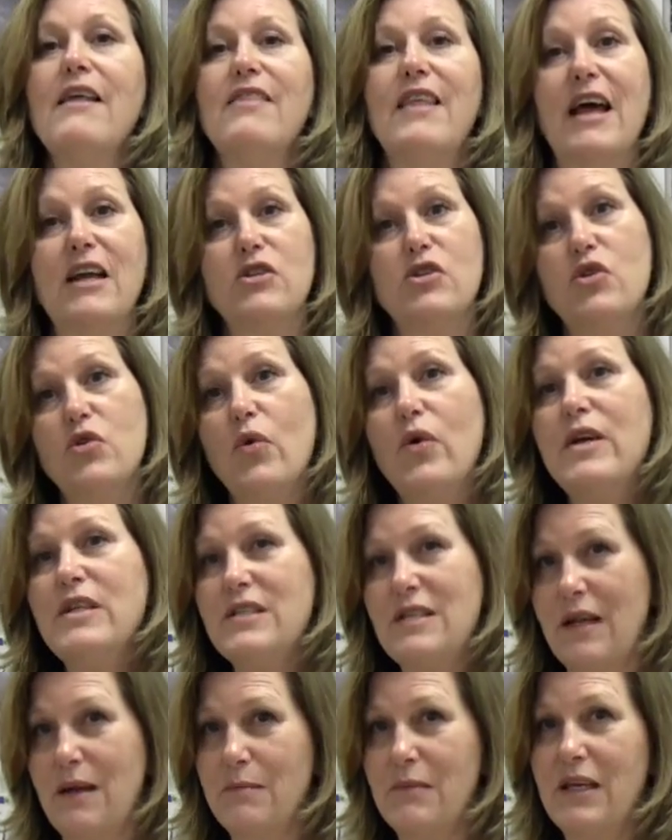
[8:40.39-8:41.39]
that
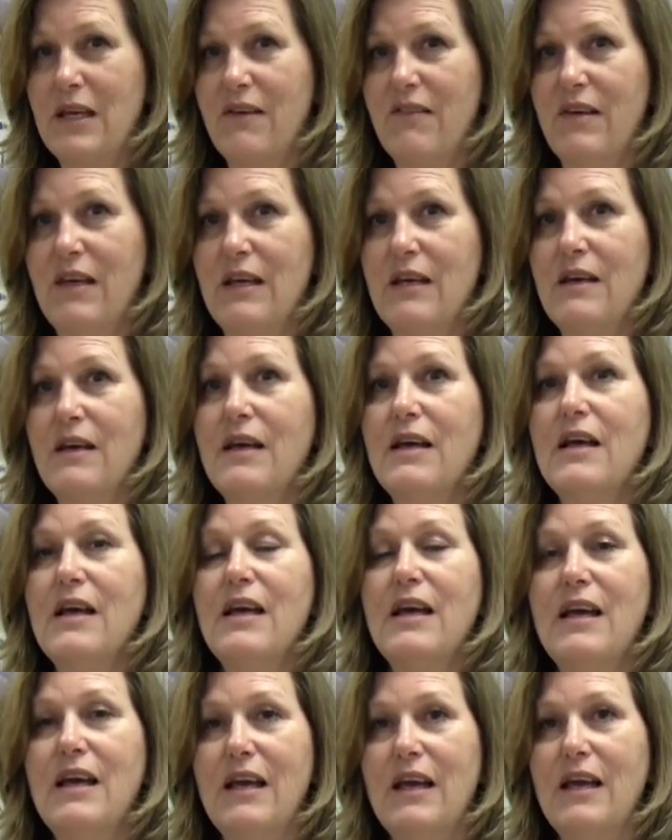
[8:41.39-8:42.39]
choice I'm giving
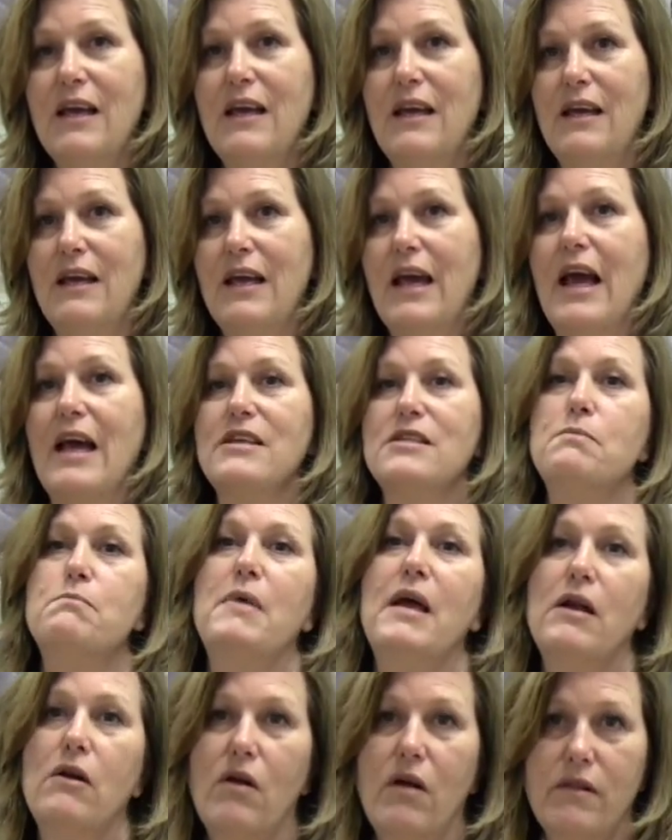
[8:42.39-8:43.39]
has
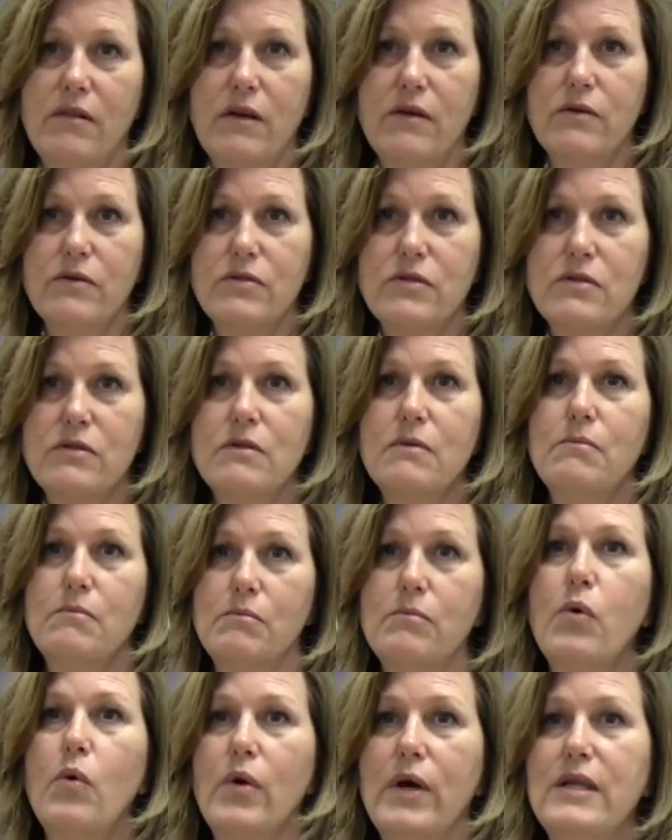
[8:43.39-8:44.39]
met all those
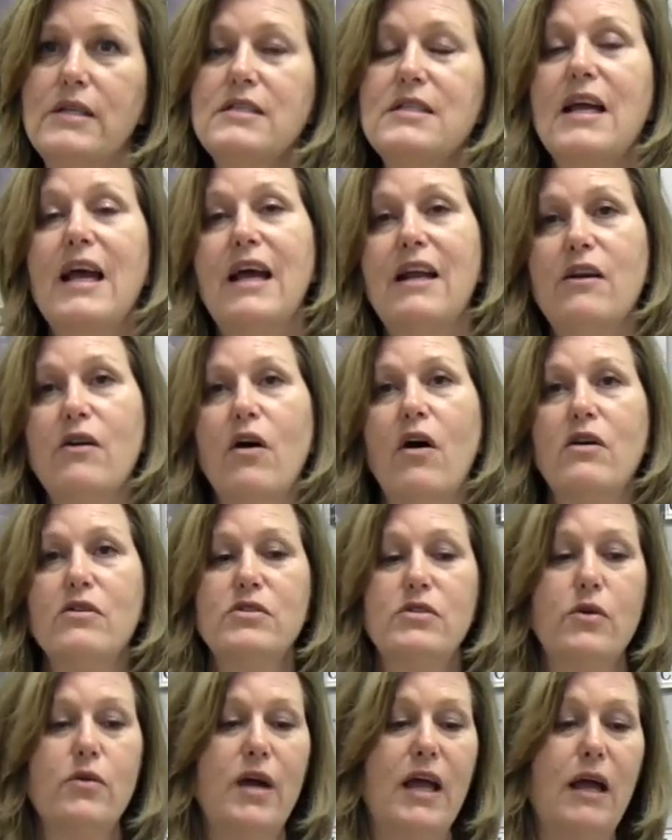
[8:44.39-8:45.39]
points. And it
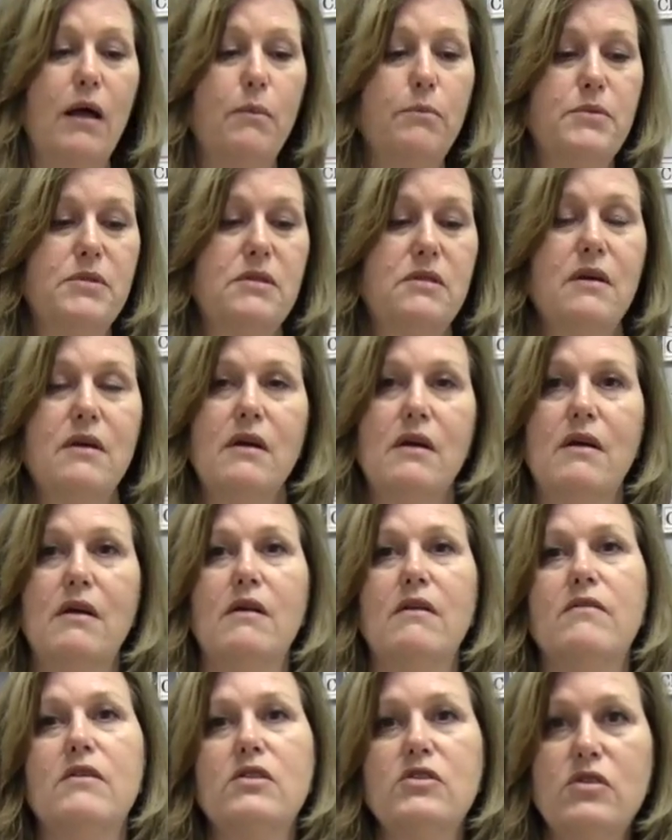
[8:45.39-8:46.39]
also helps
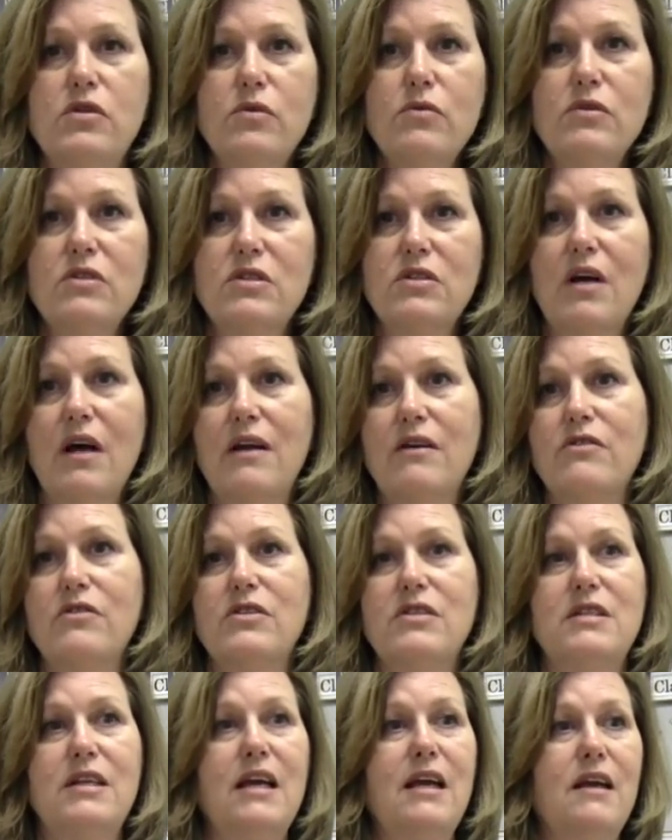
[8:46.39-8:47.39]
the students to
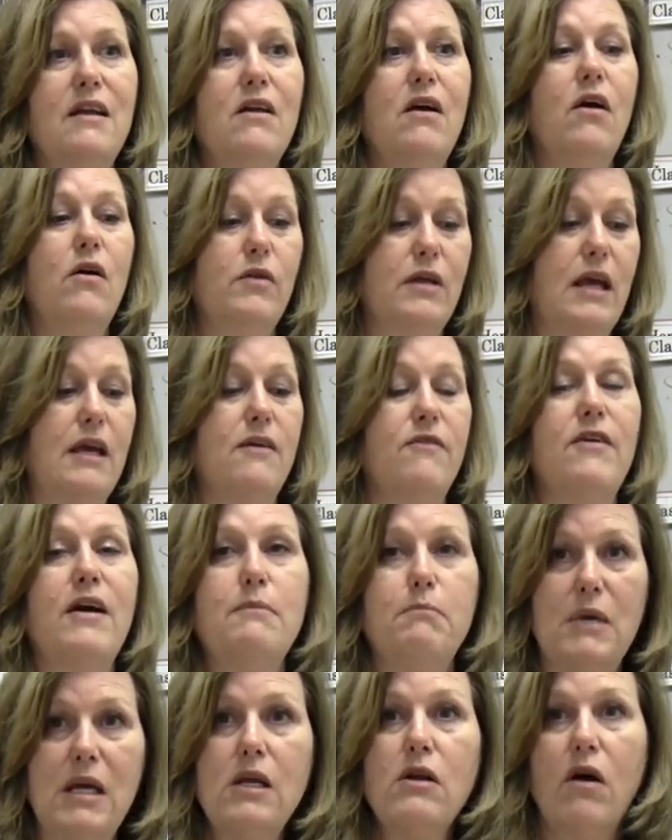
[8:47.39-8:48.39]
understand, okay, if I
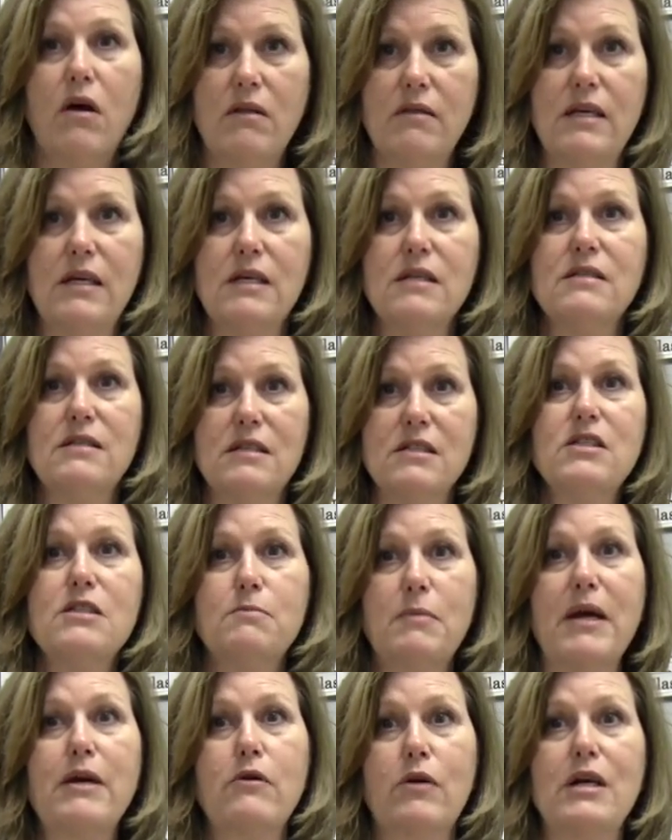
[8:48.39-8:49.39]
meet all these, this
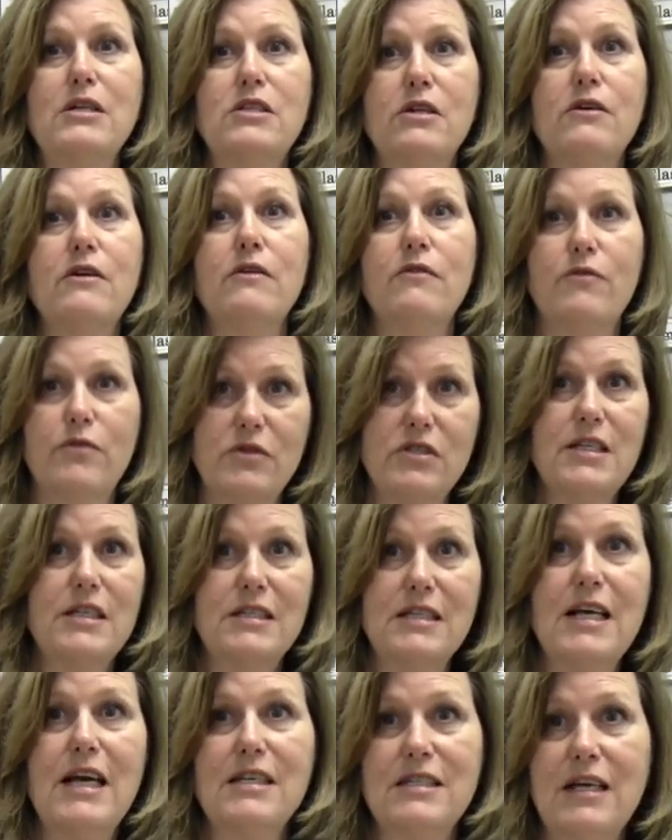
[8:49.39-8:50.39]
is my criteria for
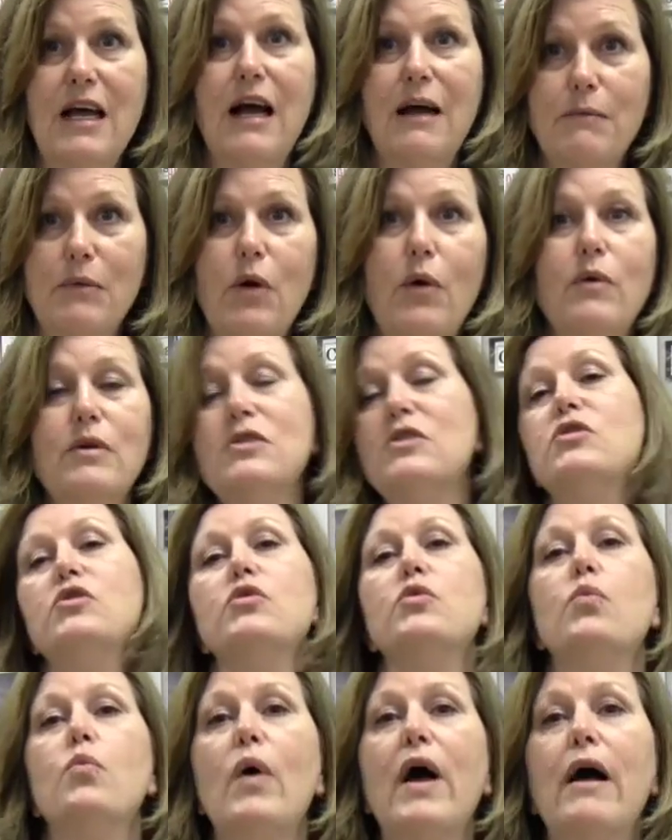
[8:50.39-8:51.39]
success, I'm going to
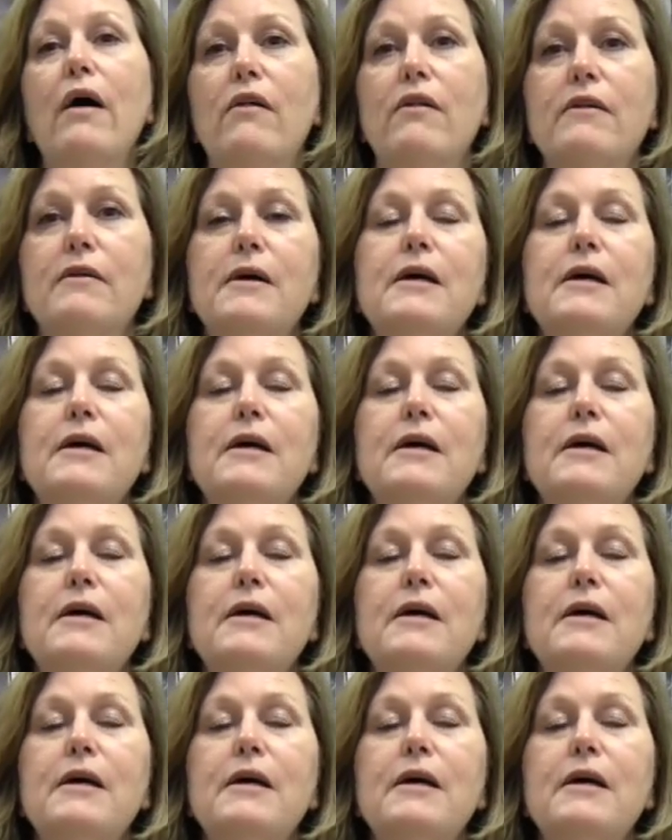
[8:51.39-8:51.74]
do well.